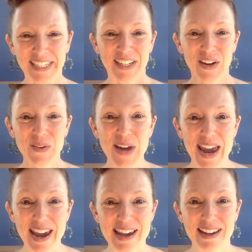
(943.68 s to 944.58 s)

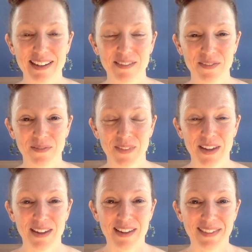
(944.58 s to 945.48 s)
Okay,
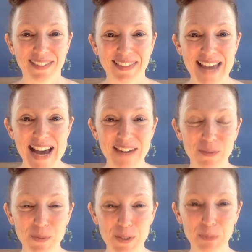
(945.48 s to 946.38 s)
that
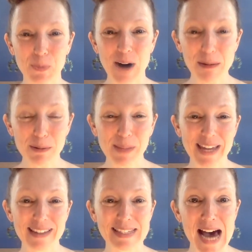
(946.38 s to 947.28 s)
was probably
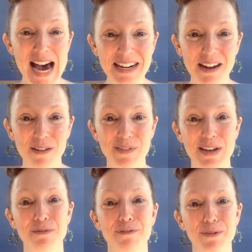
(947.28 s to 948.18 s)
a lot of
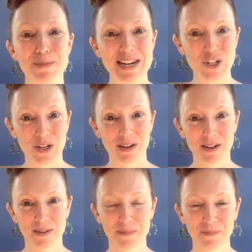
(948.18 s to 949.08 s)
information.
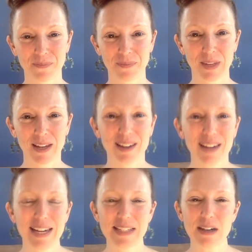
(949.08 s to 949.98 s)

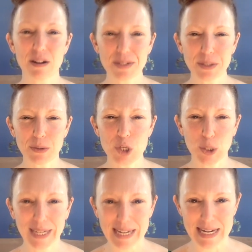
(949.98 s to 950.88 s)
It's also
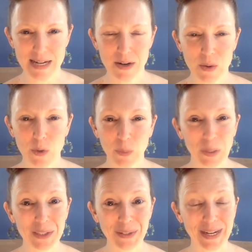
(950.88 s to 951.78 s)
tricky when
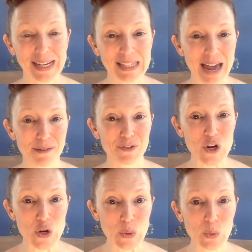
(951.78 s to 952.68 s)
we're learning a lot of
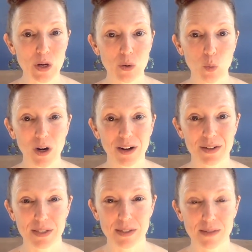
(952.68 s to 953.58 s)
new
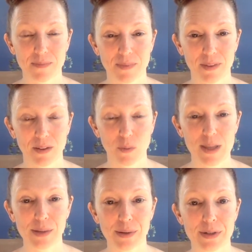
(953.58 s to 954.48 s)
words.
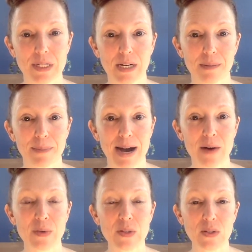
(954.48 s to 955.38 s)
We learned
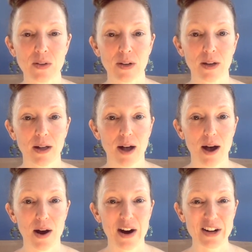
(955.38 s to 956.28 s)
about
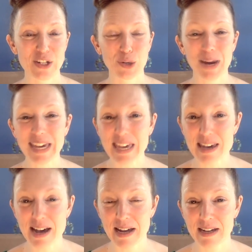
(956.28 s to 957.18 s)
our
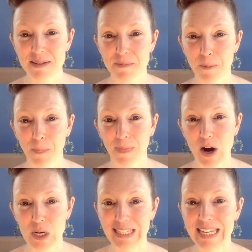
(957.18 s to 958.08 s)
trachea,
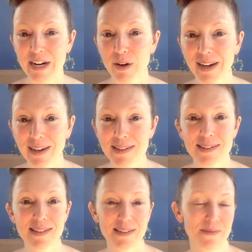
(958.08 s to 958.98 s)
our
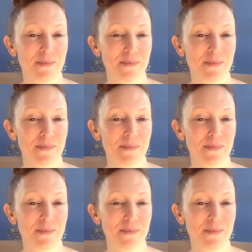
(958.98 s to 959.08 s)
larynx,